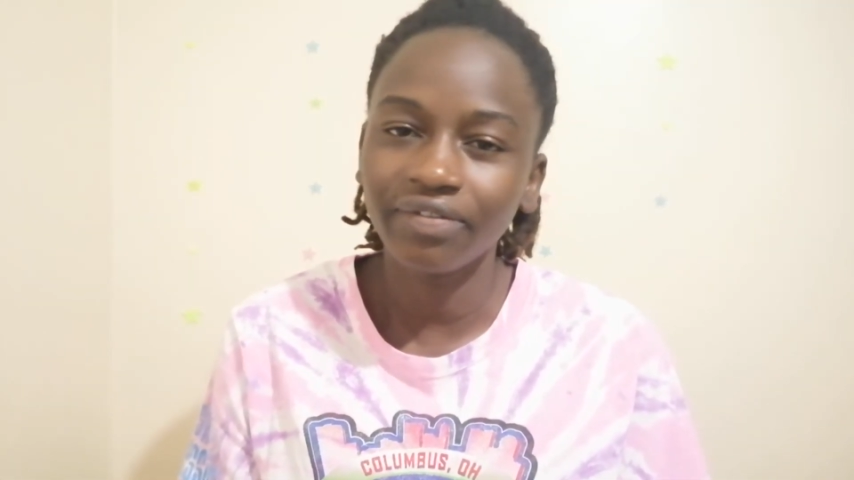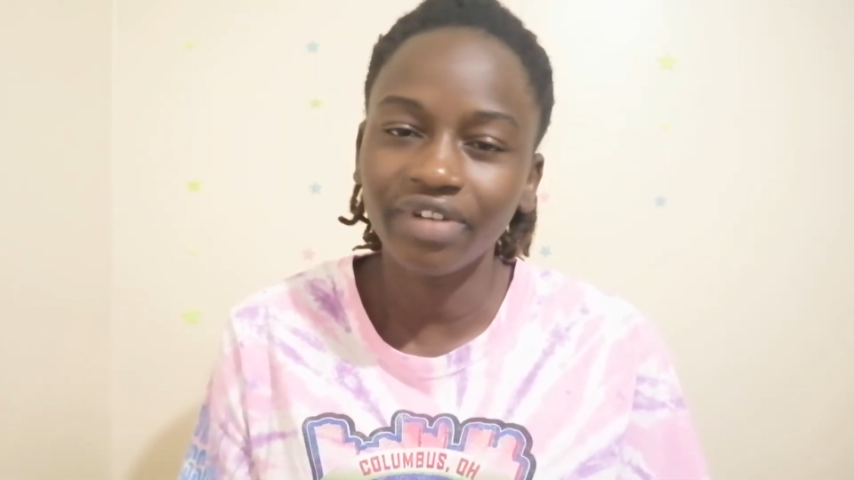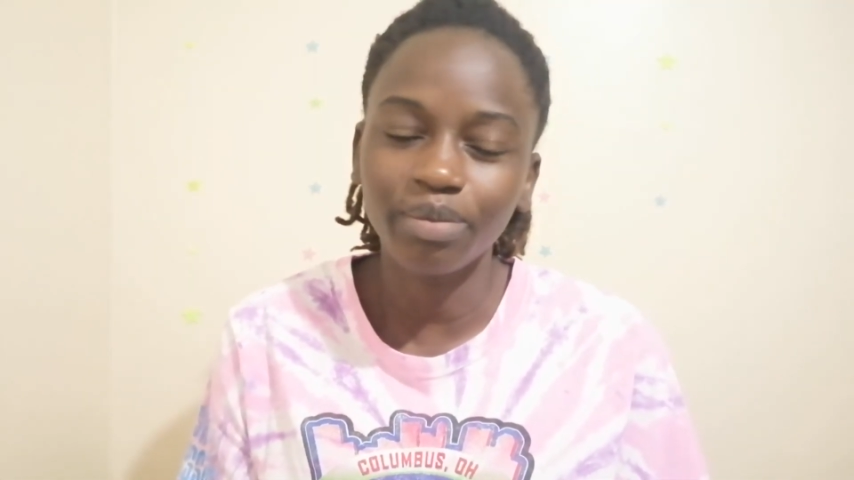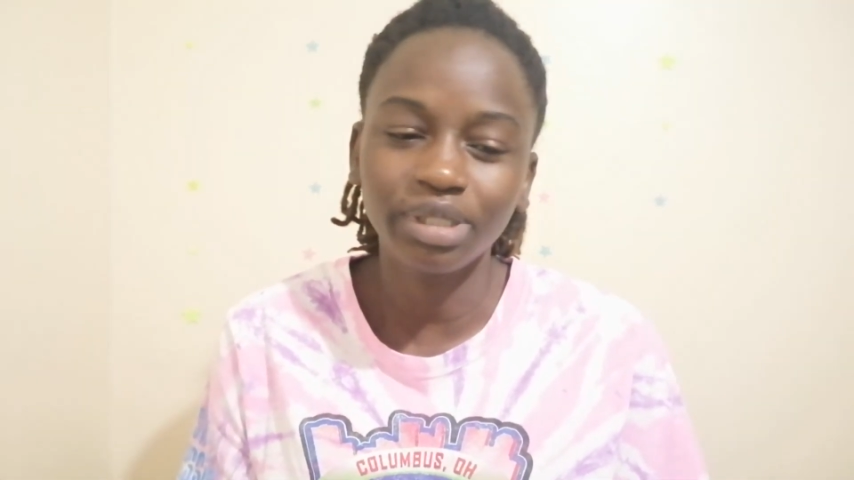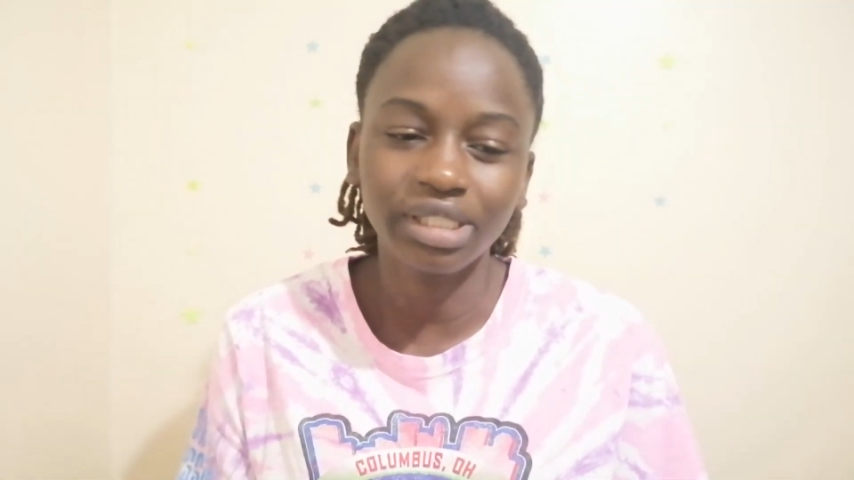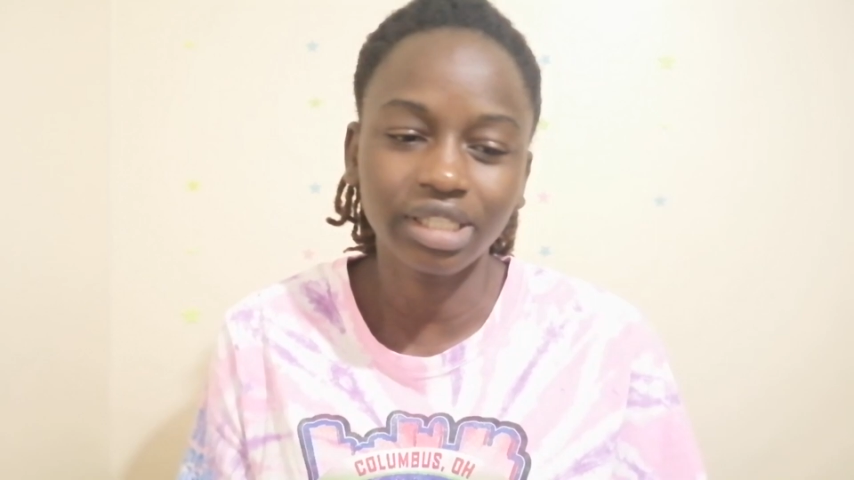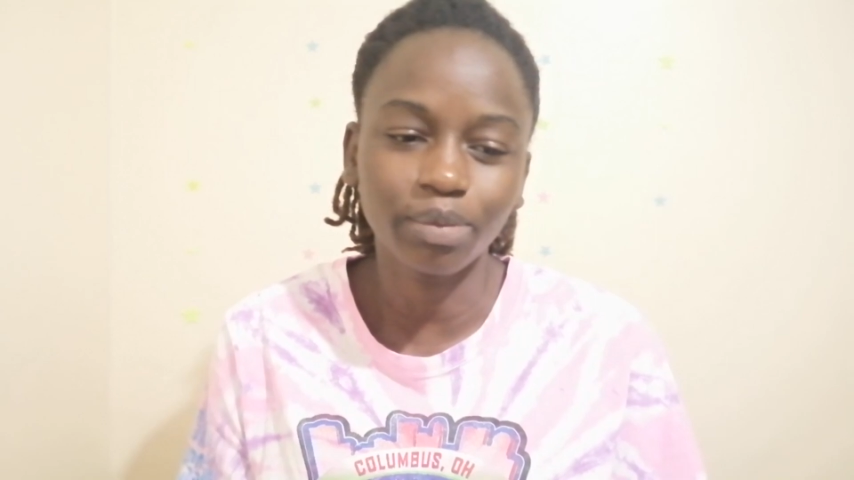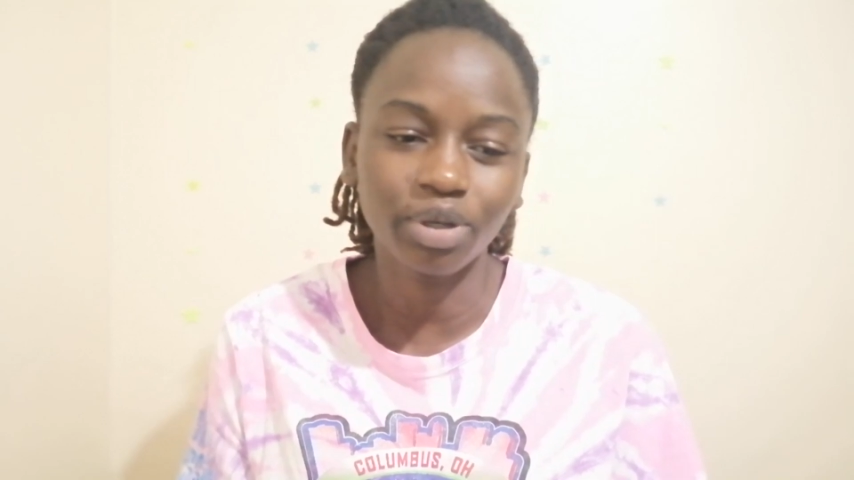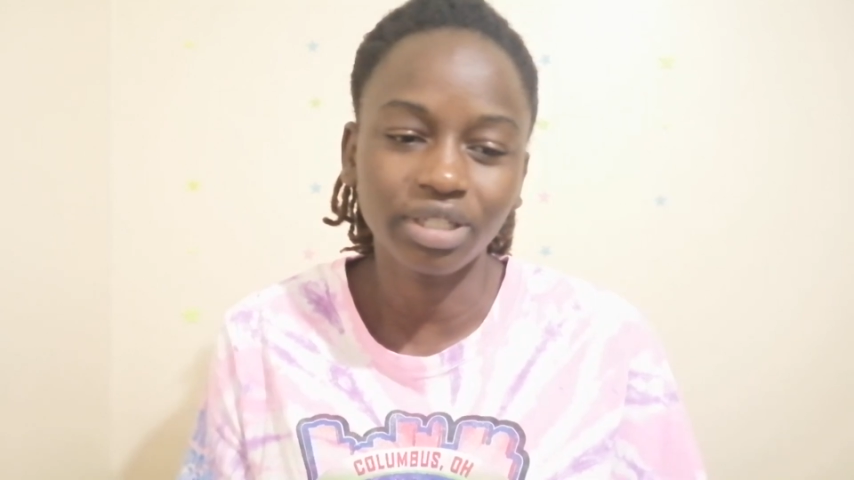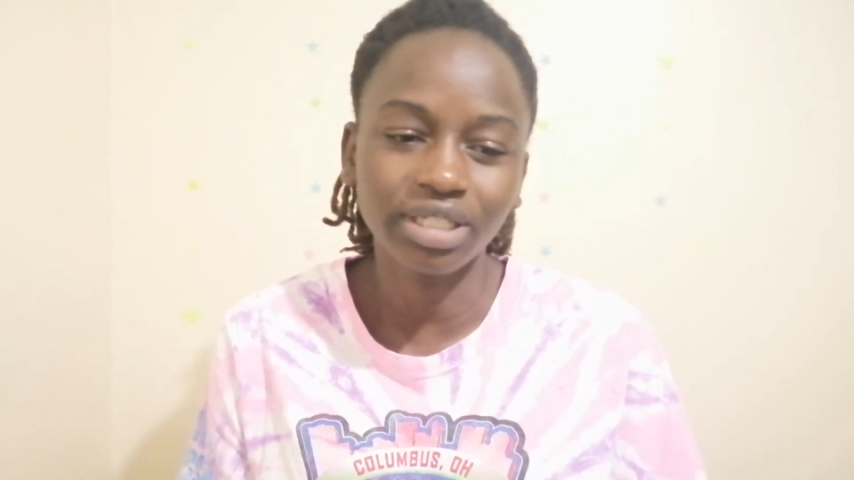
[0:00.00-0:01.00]
Verbit
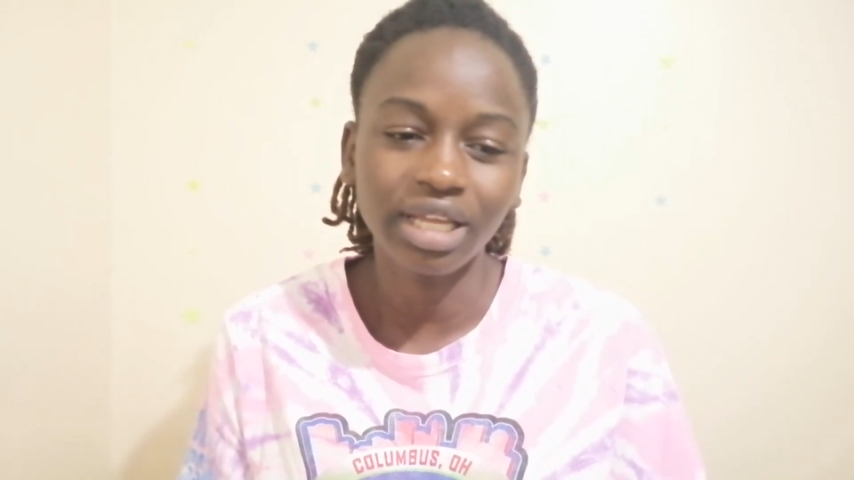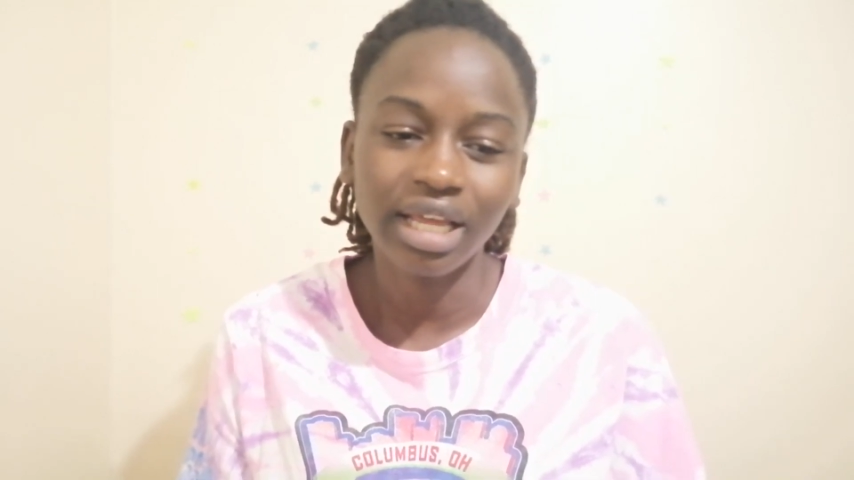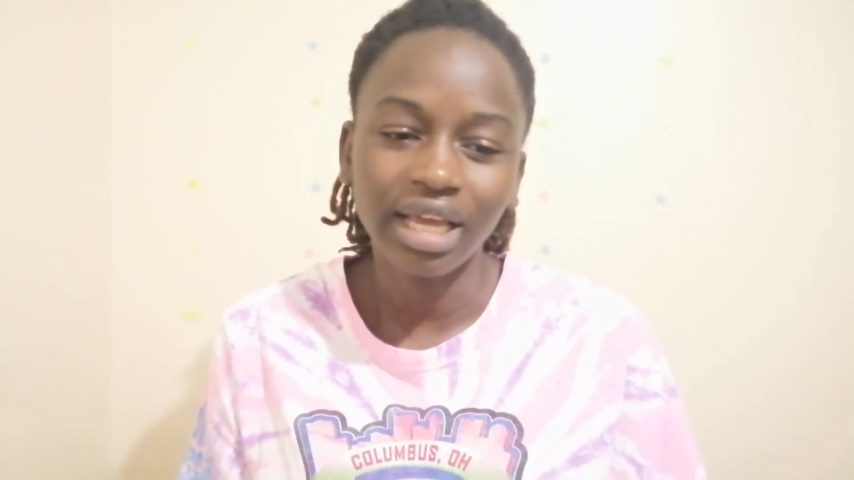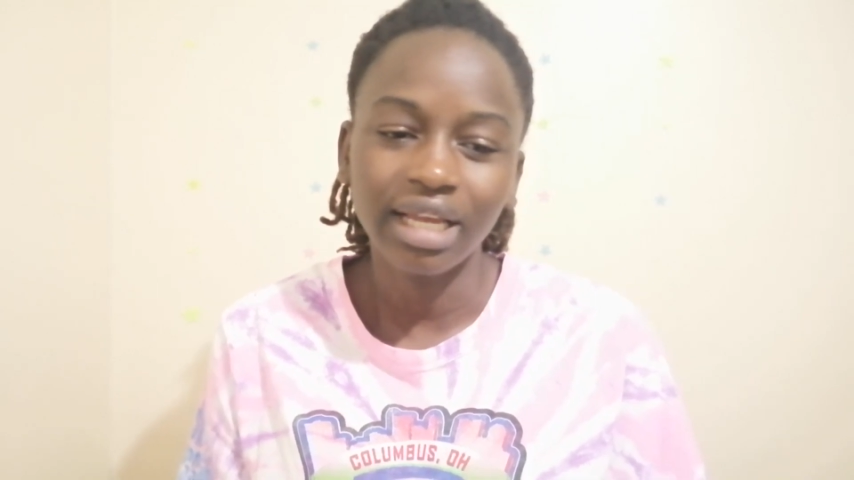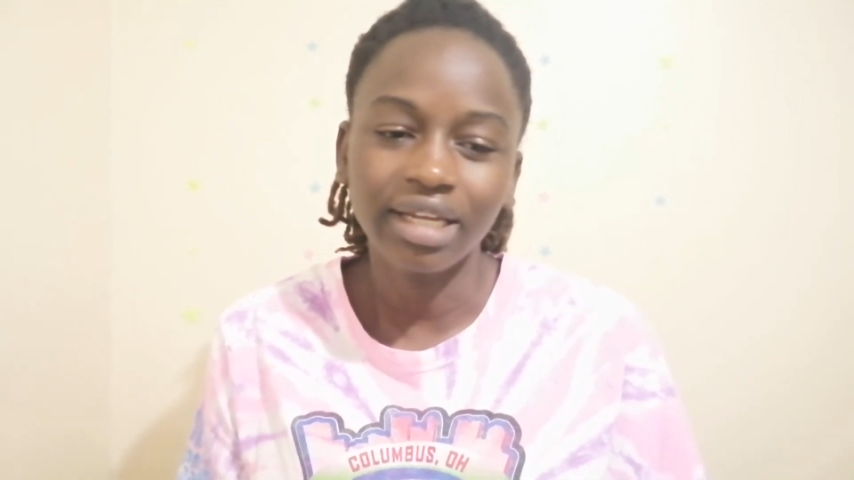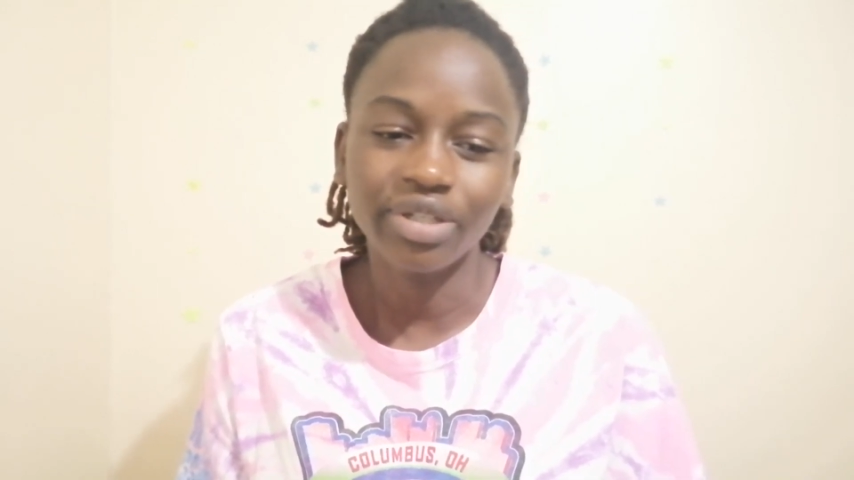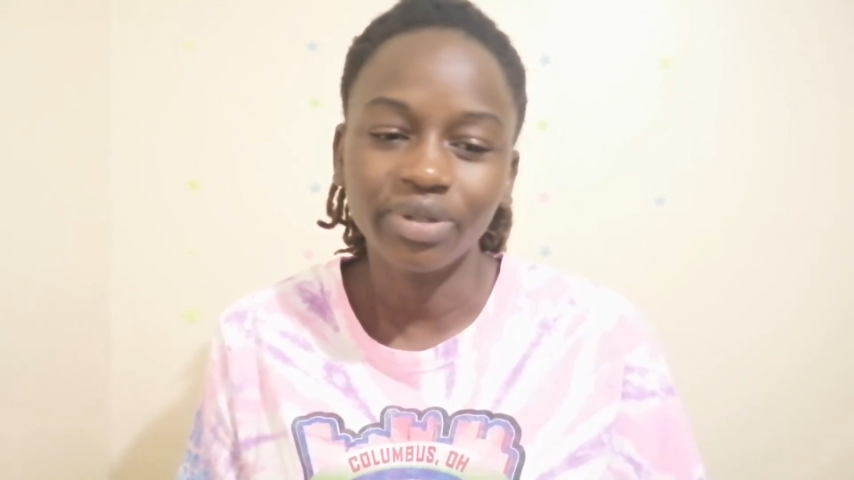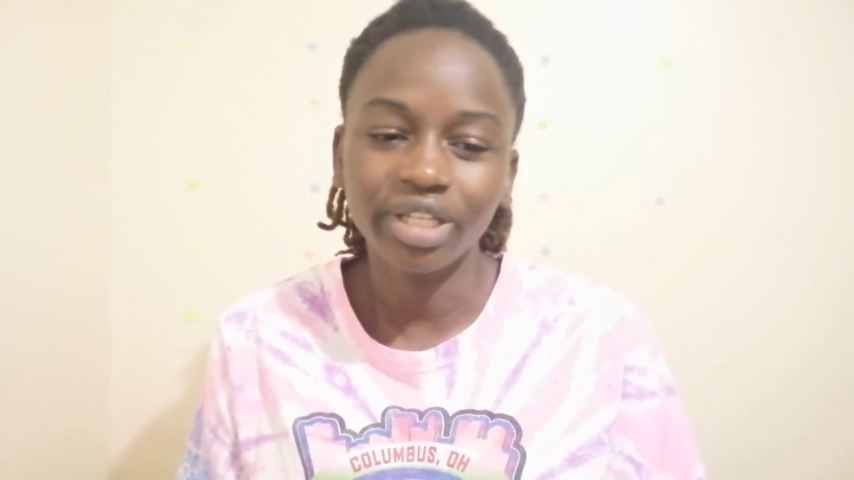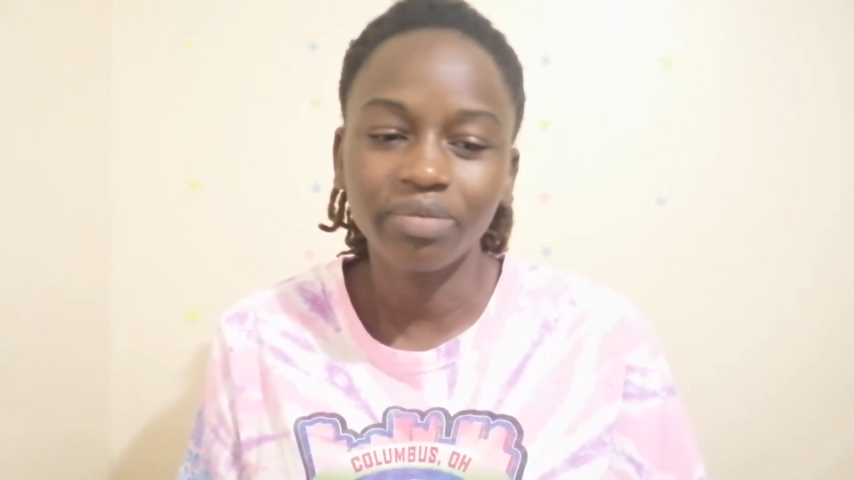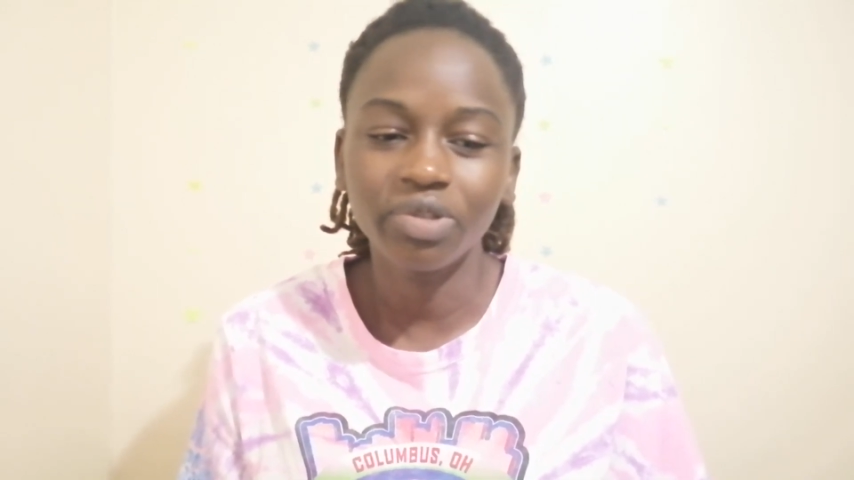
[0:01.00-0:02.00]
support, and I told them,